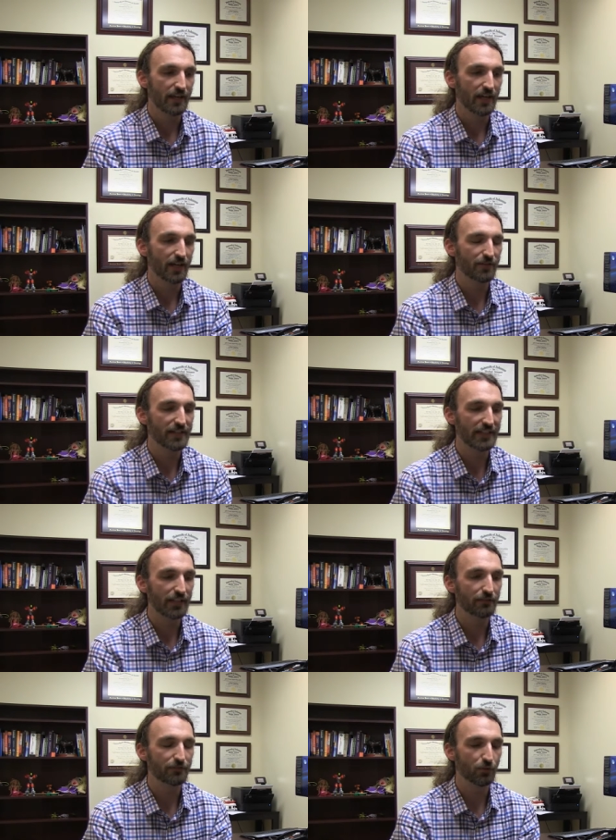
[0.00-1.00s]
uh, the
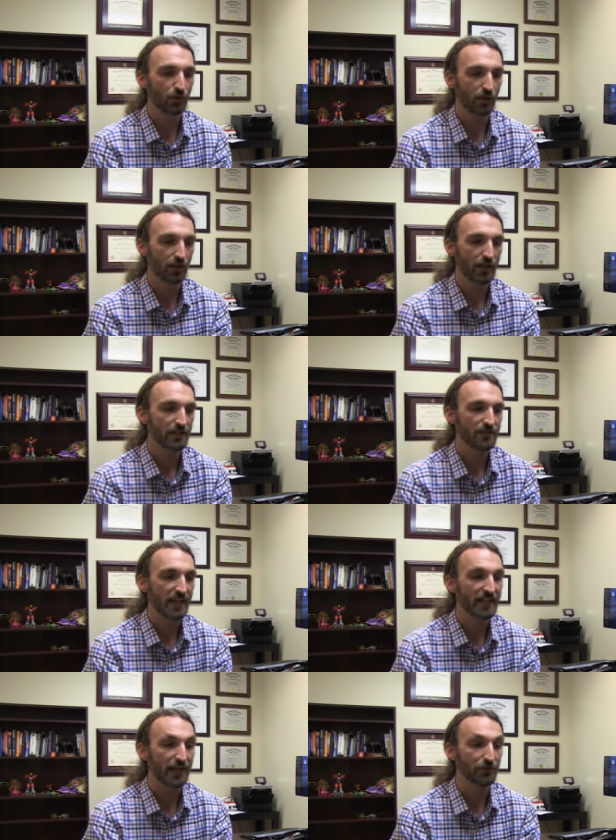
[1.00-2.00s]
need for
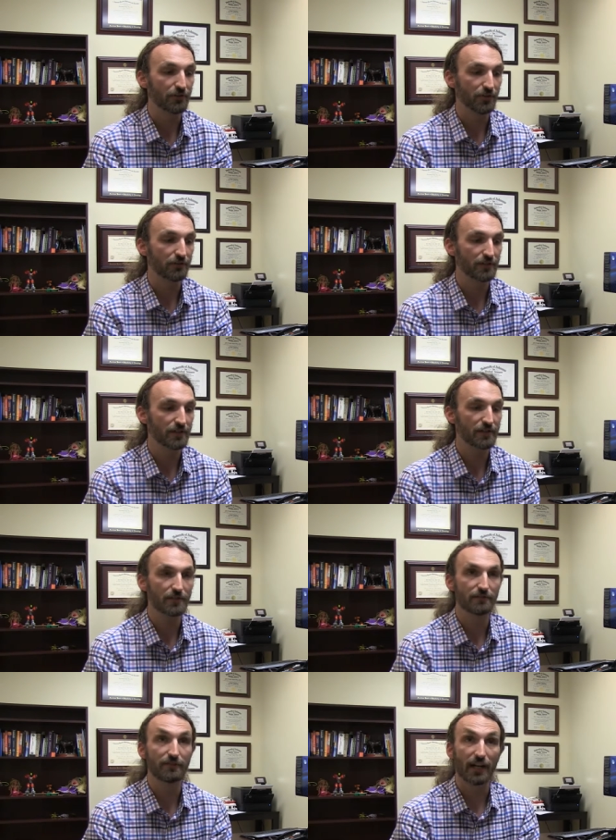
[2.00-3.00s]
psychiatric services
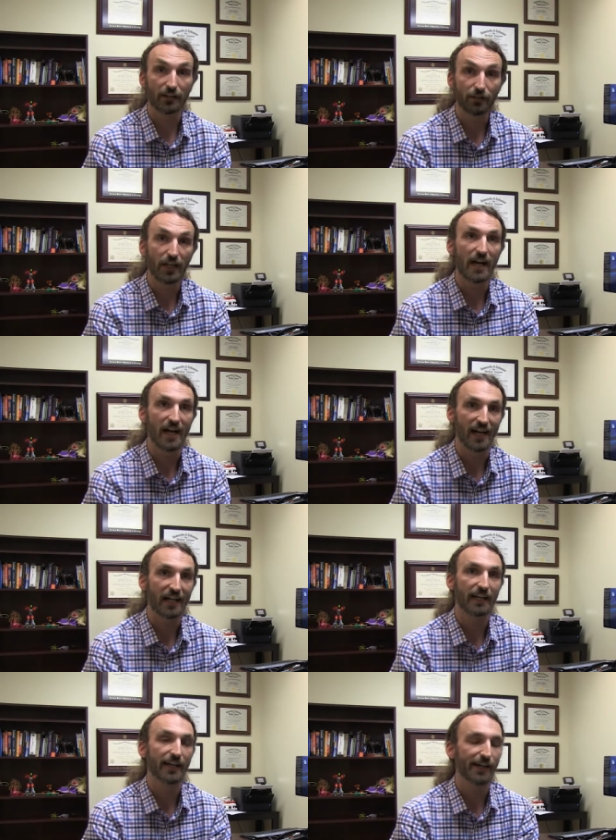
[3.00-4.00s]
is very, very
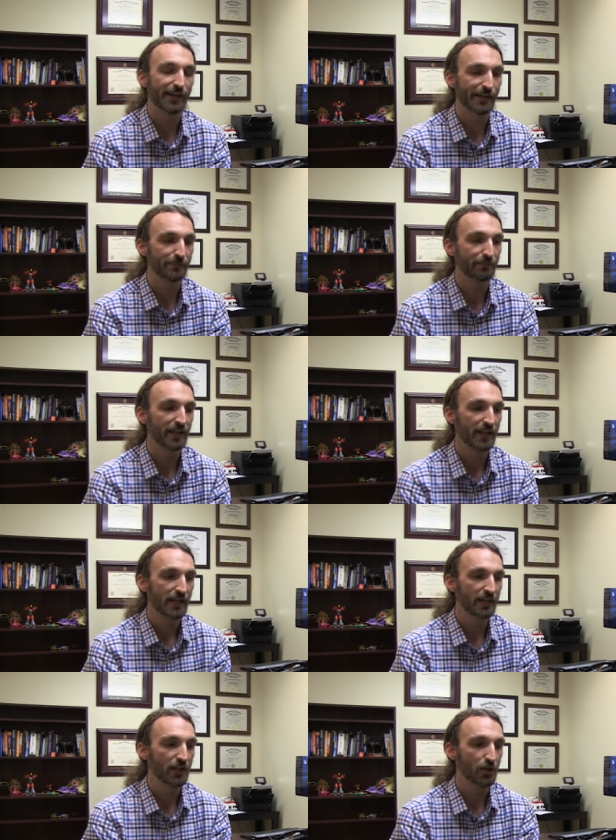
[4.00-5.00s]
high. Um,
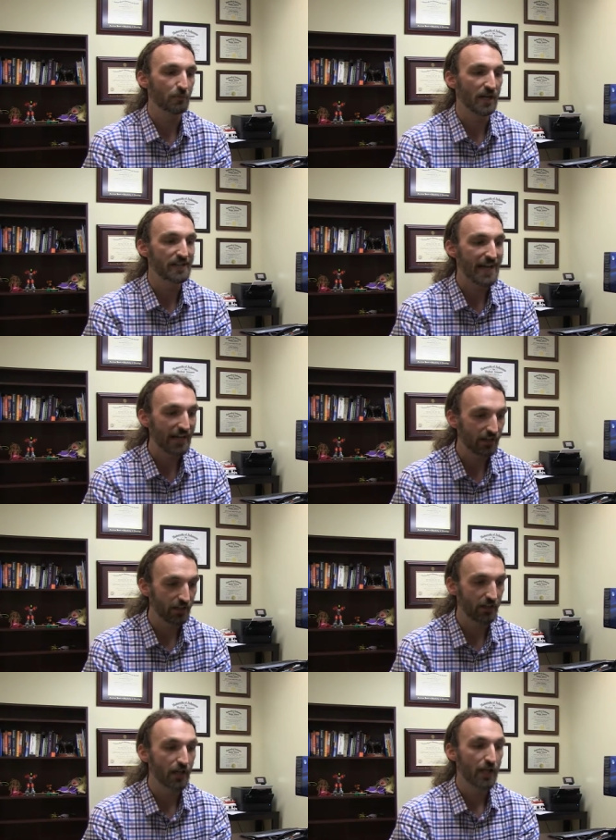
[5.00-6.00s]
you know,
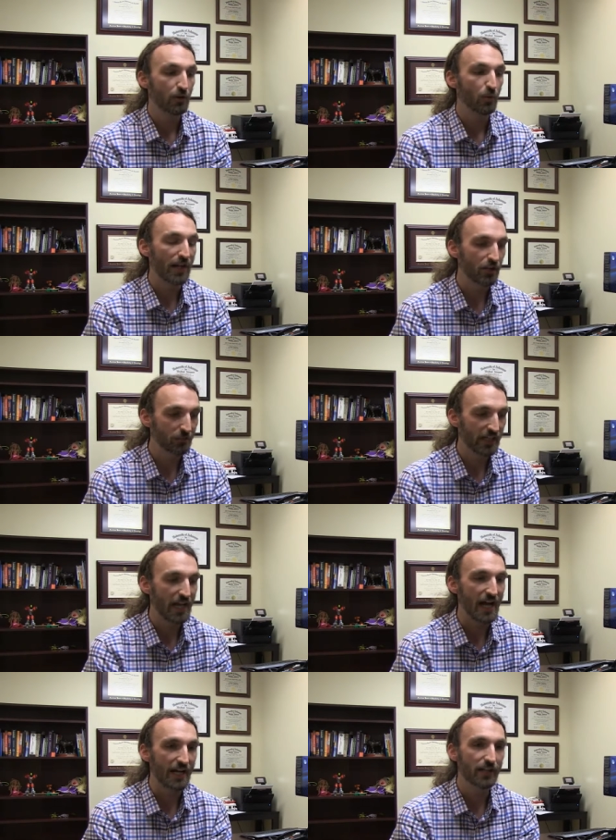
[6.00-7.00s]
Montana, Wyoming,
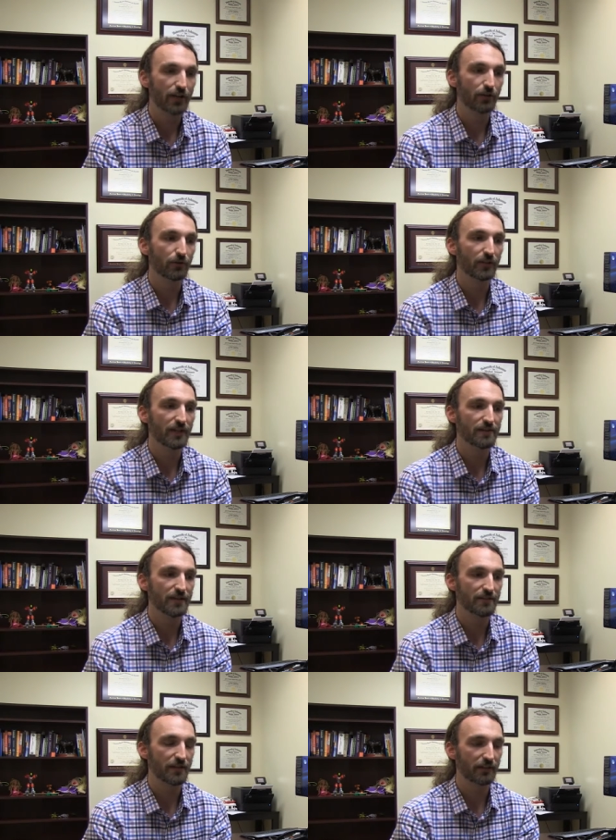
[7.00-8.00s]
Idaho,
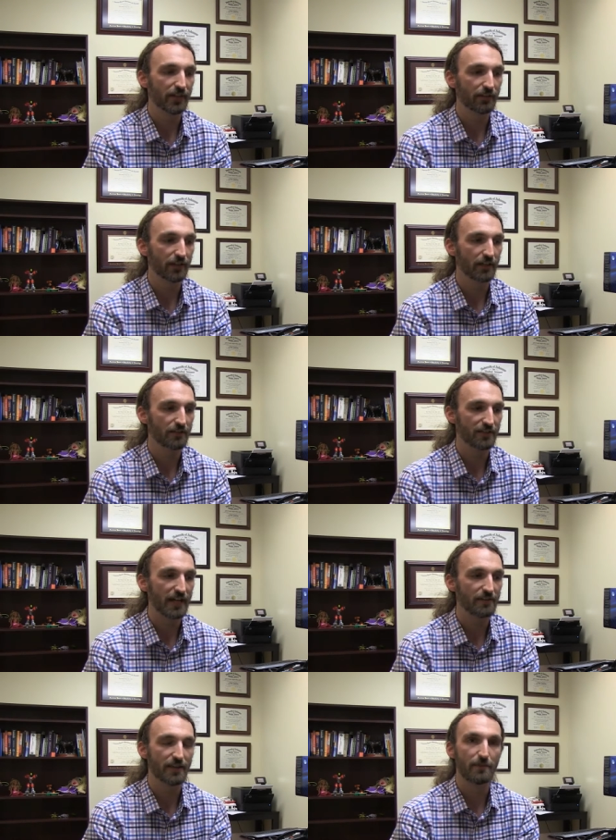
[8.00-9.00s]
consistently the
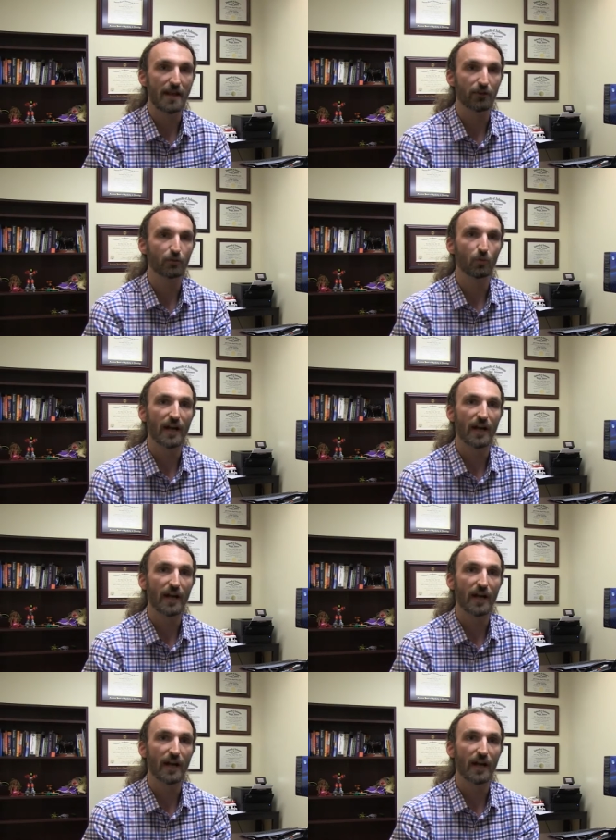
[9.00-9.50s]
states in the Mountain